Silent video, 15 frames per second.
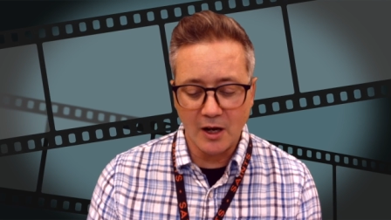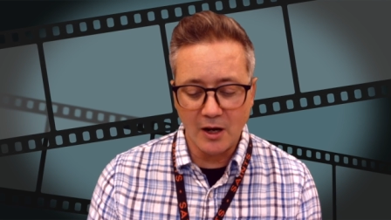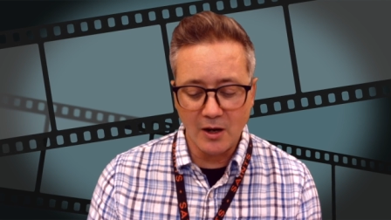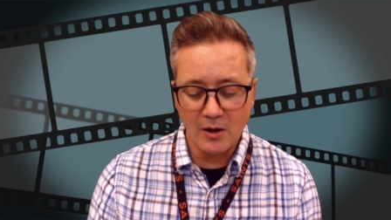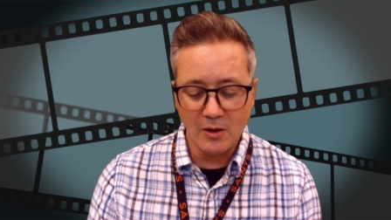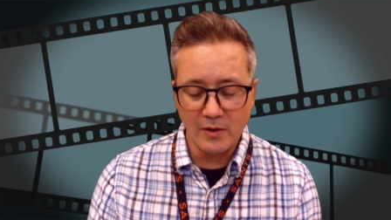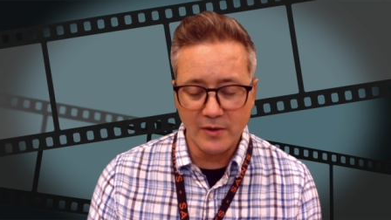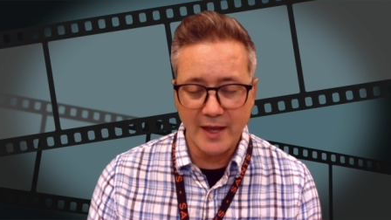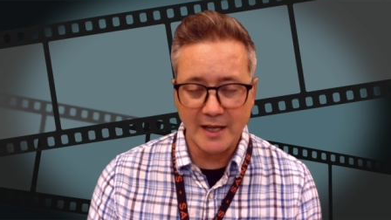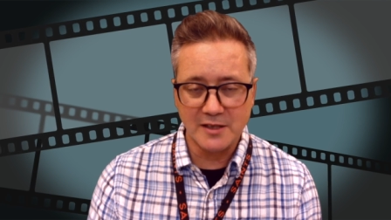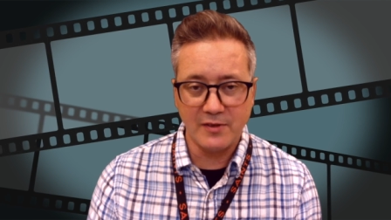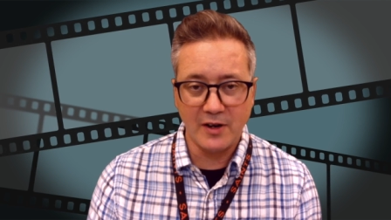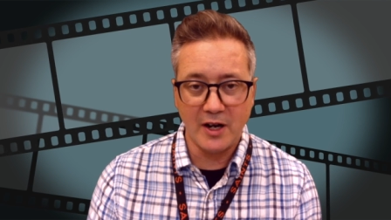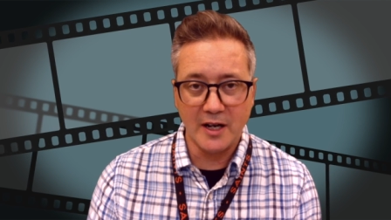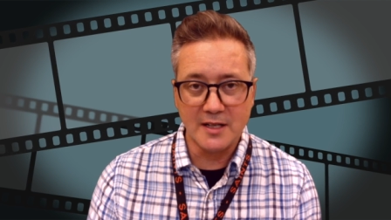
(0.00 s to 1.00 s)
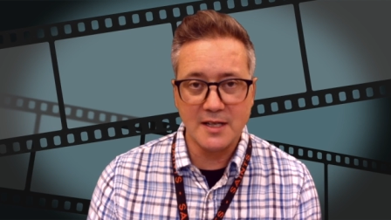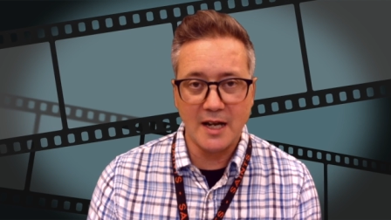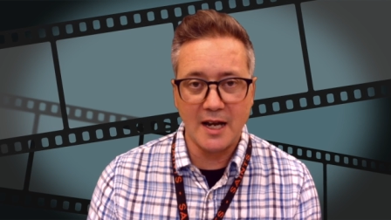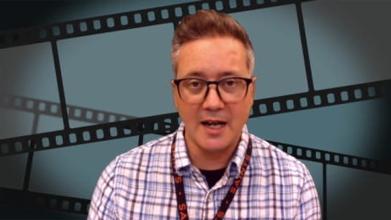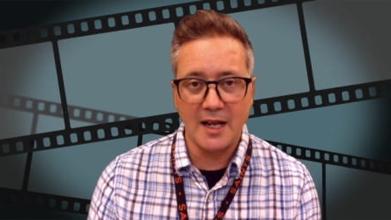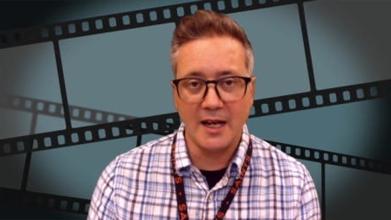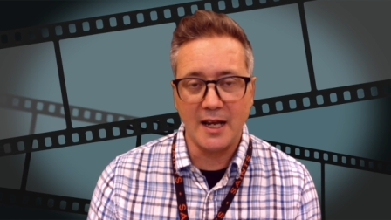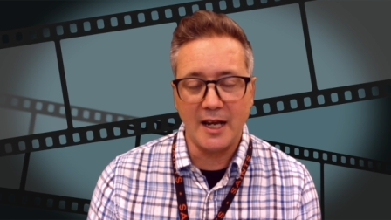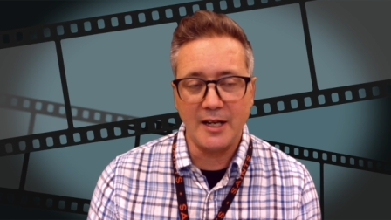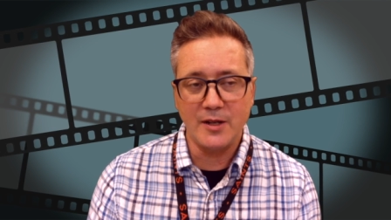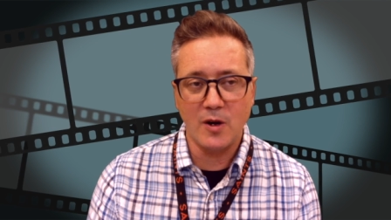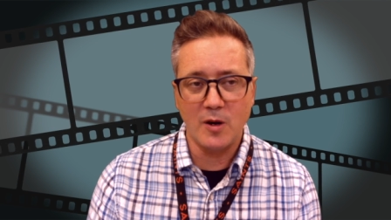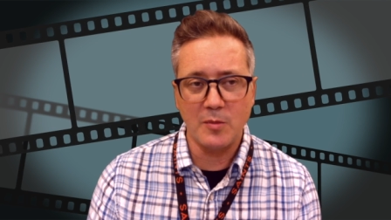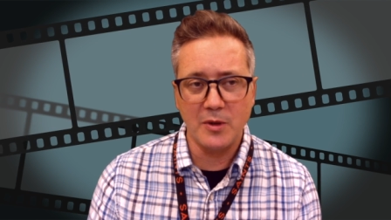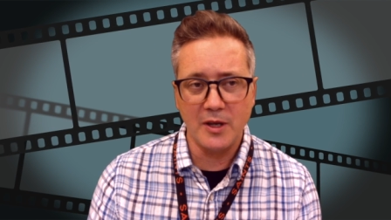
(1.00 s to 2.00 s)
So that's very exciting.
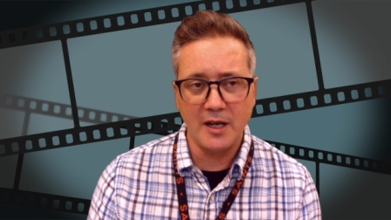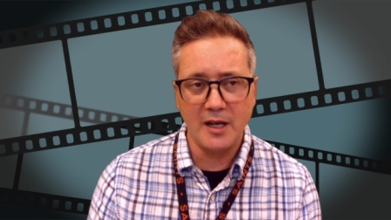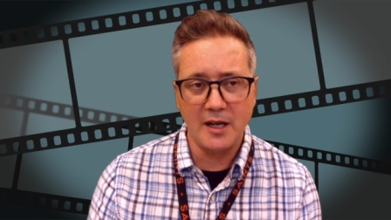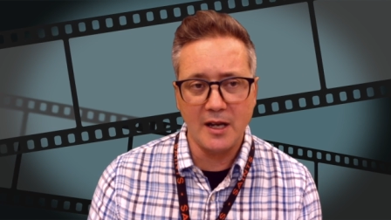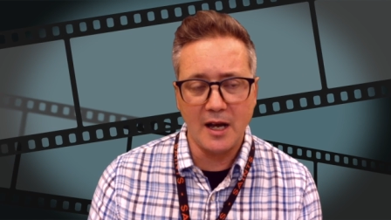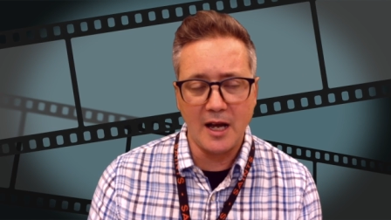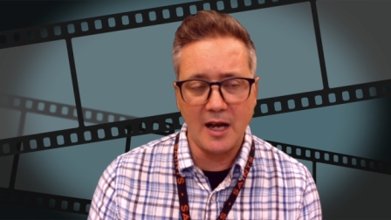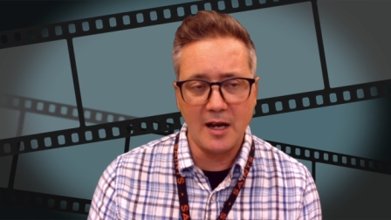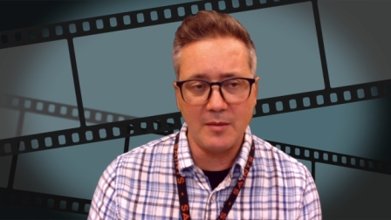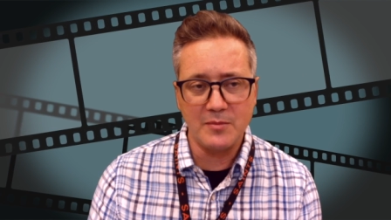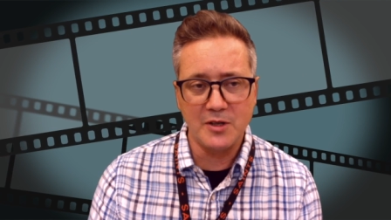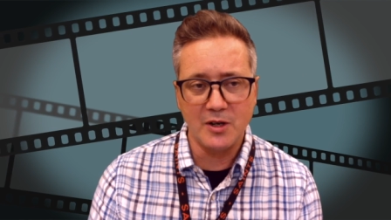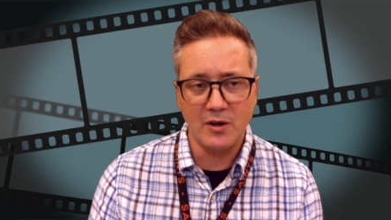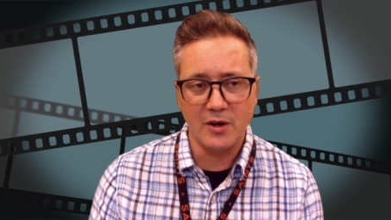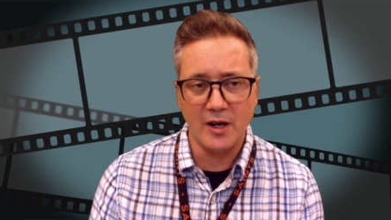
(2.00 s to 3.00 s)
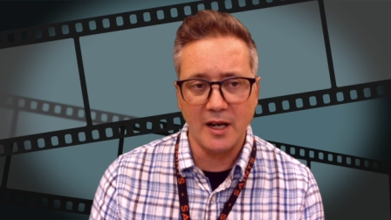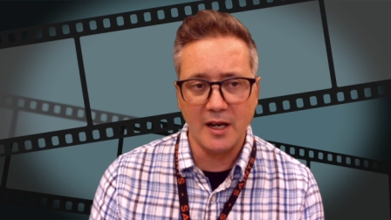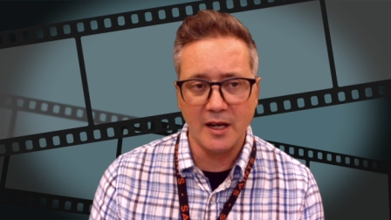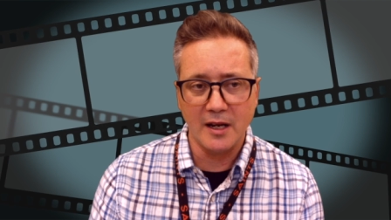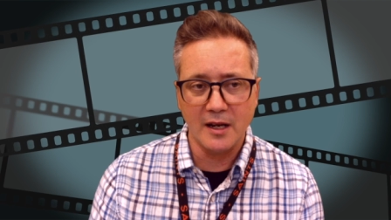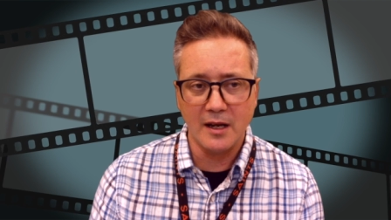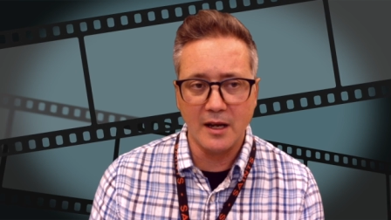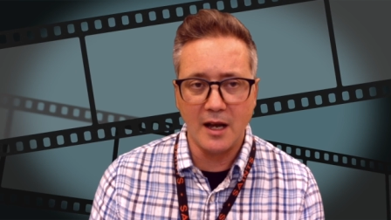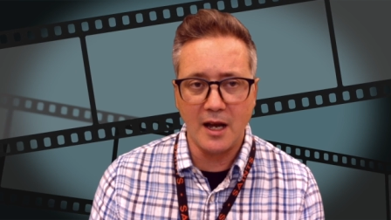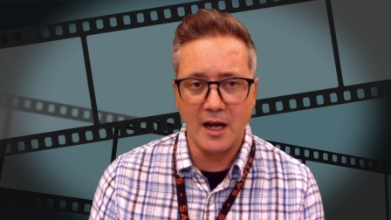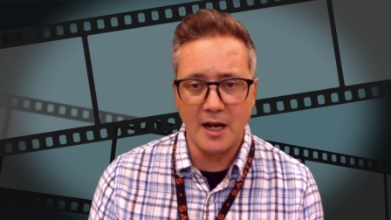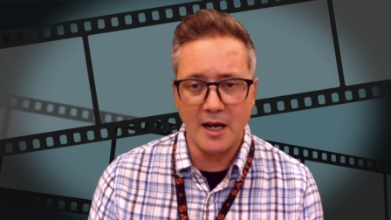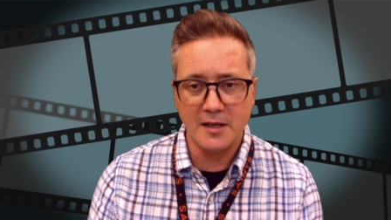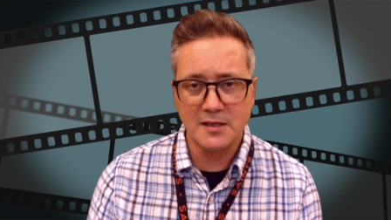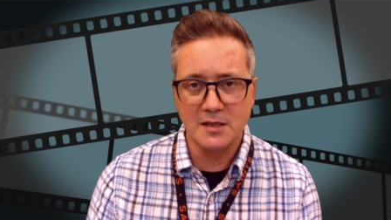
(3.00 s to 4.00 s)
And normally during
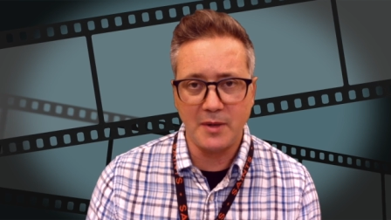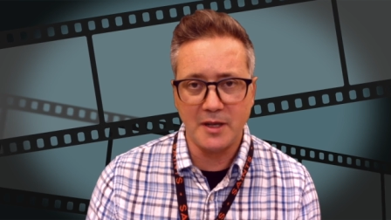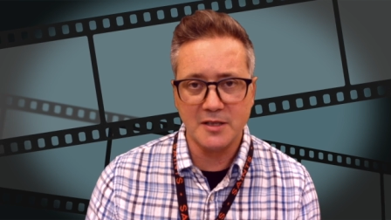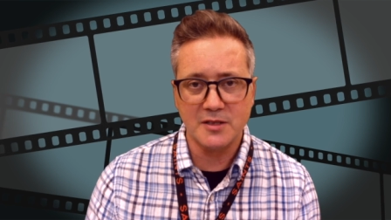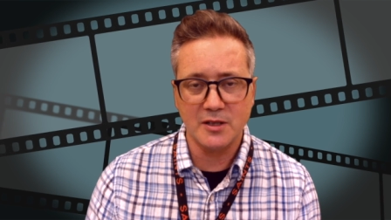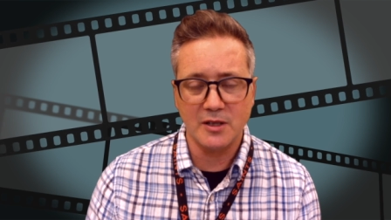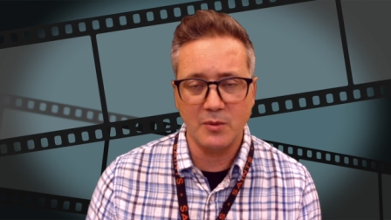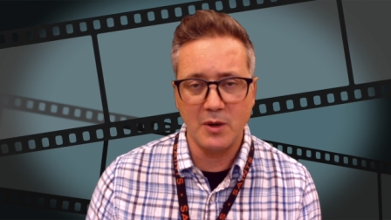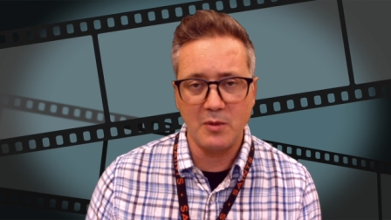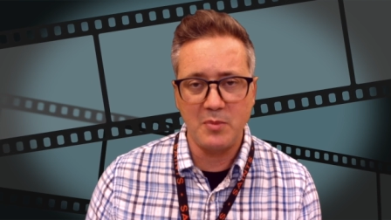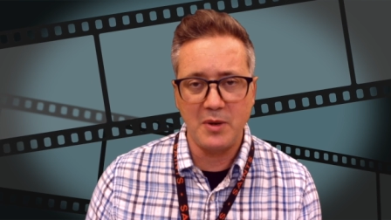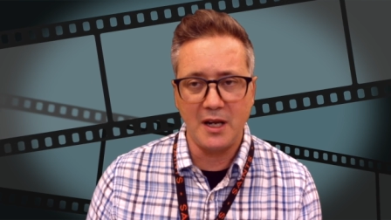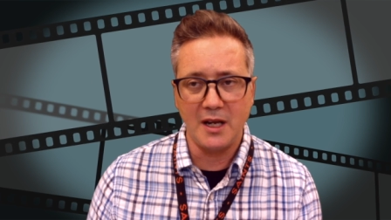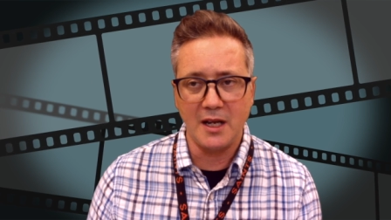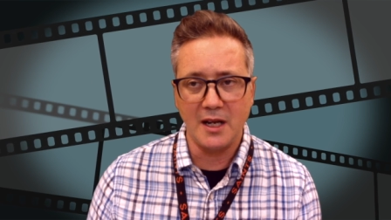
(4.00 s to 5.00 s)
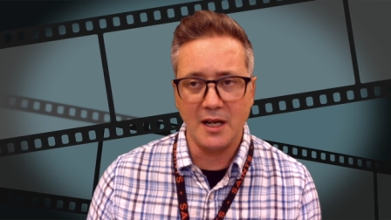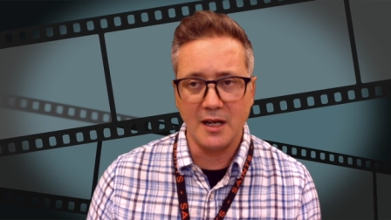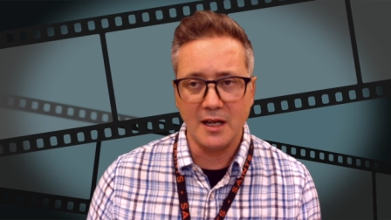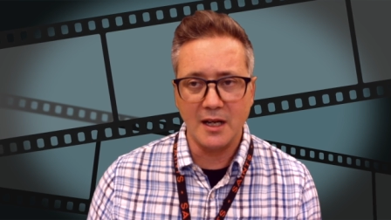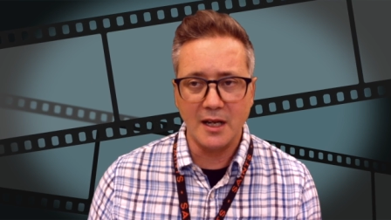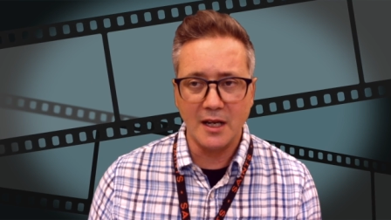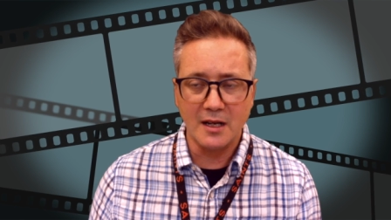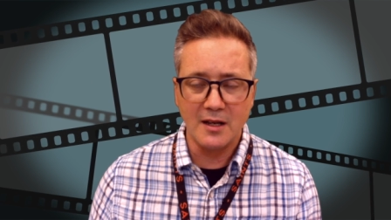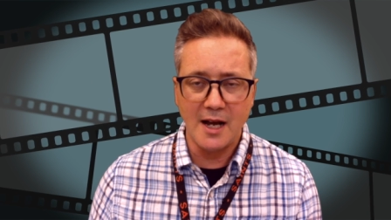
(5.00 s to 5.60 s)
a semester, we'd be